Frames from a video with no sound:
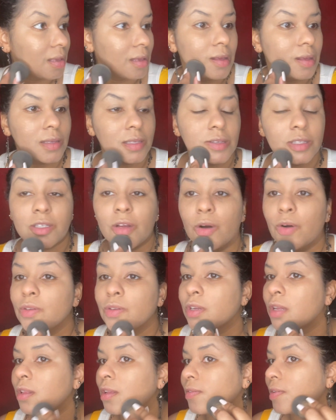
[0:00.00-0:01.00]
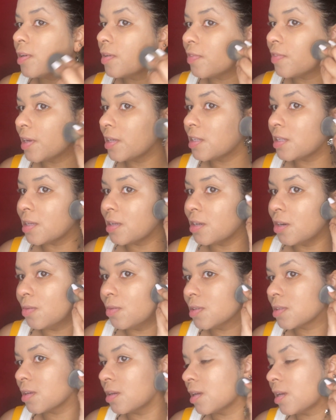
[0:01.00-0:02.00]
stones all over your face, no
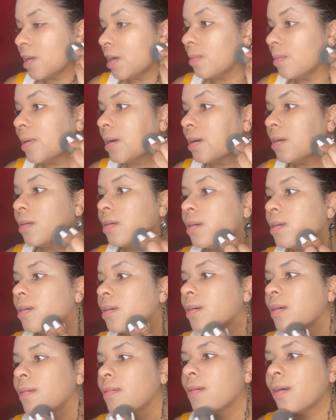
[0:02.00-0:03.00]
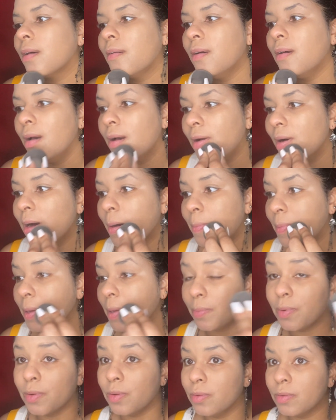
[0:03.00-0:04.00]
one's gonna care about a
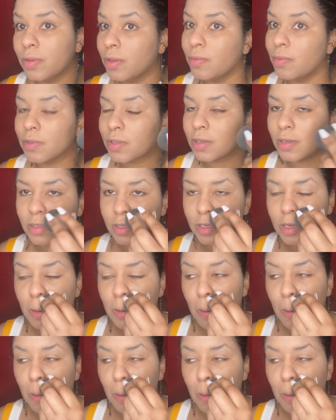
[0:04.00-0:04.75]
pimple. No one's gonna see it.